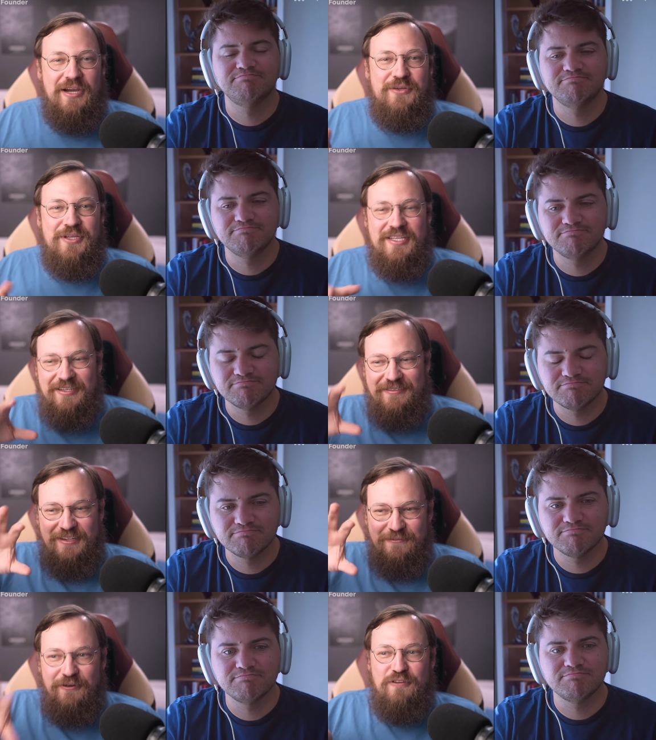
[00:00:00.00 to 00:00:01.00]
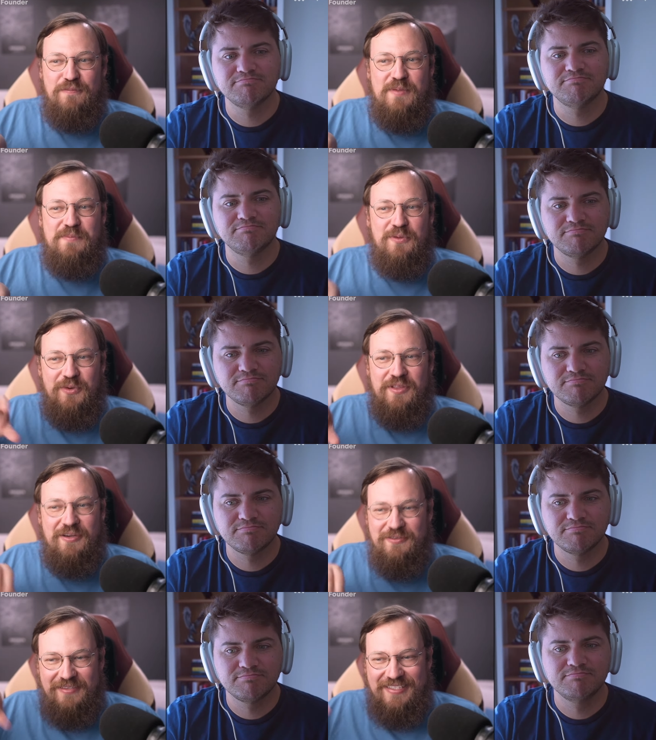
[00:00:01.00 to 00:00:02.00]
Speaker 1: you can involve people
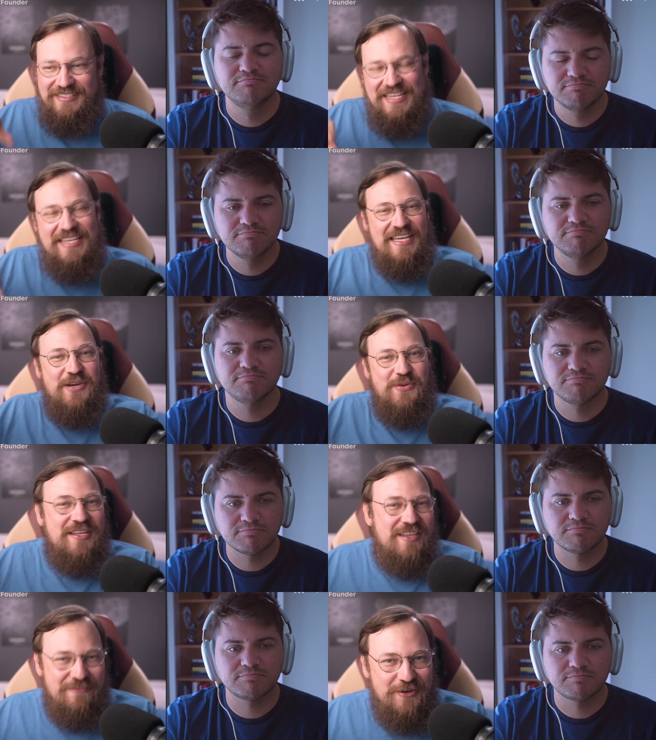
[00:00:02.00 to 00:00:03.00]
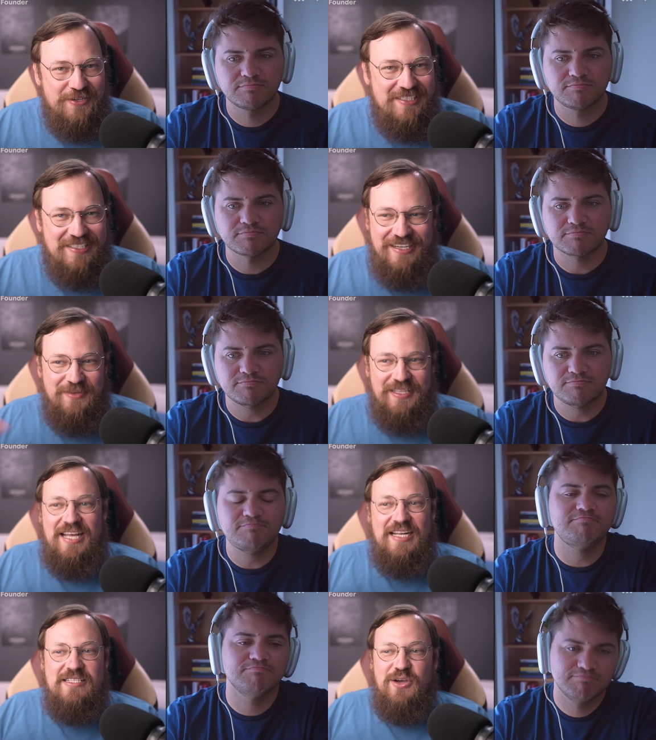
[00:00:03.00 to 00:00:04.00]
without like taking away their focus time, and
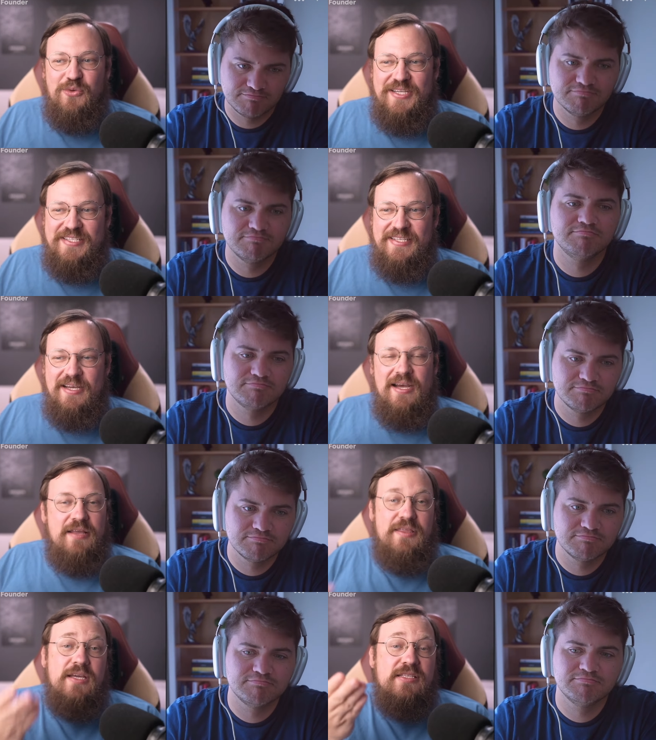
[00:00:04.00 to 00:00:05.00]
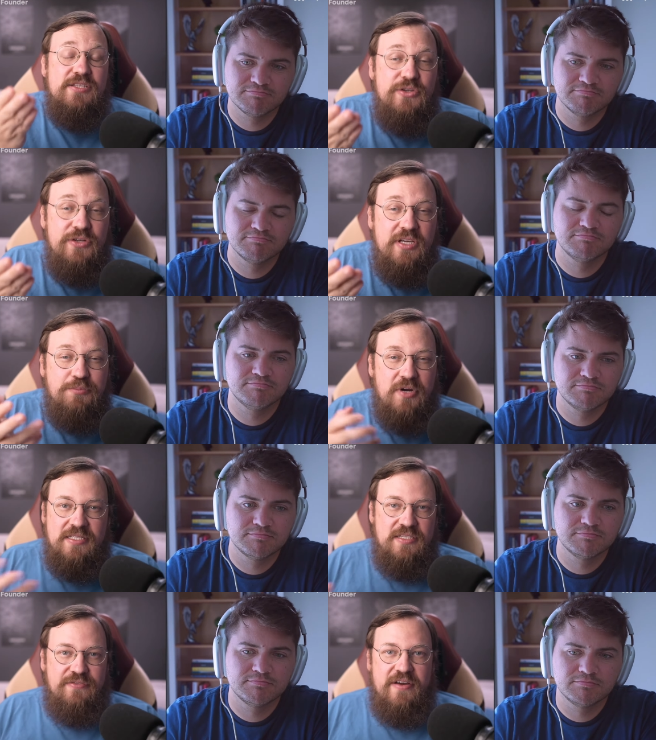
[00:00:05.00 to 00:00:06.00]
that is always, I think, it's a unique
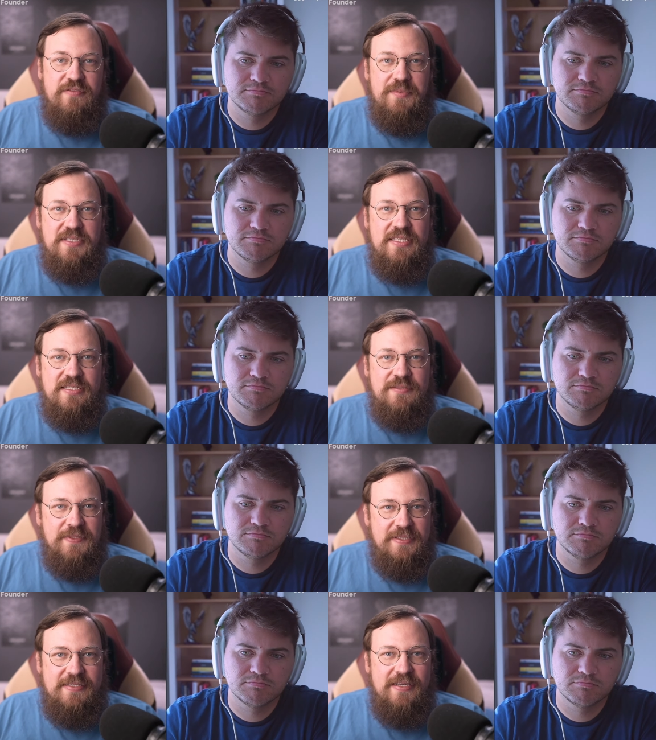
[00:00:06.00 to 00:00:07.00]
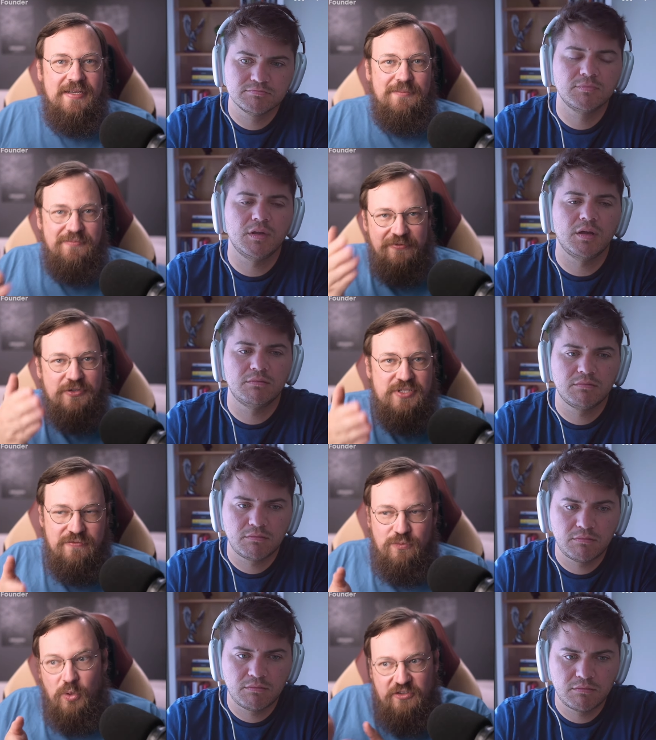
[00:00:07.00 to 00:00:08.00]
process for every business because first
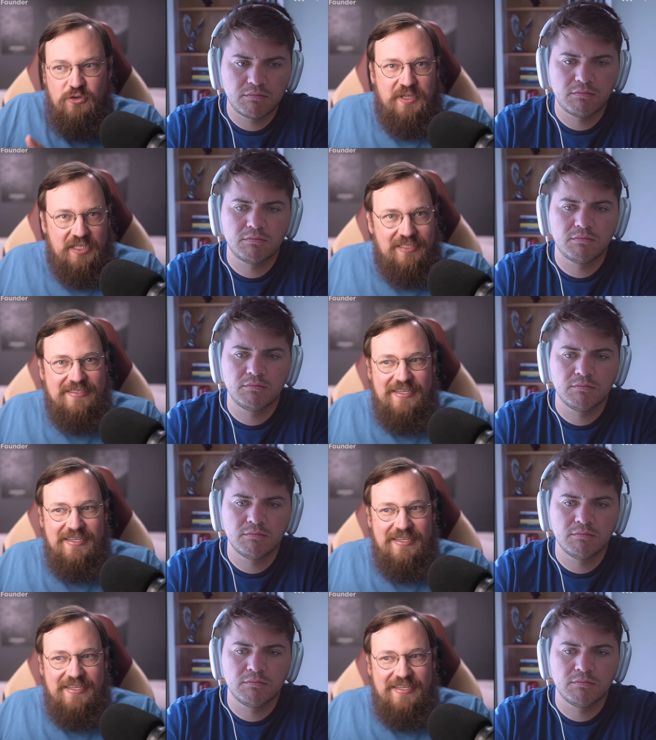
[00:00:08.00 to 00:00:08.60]
of what you build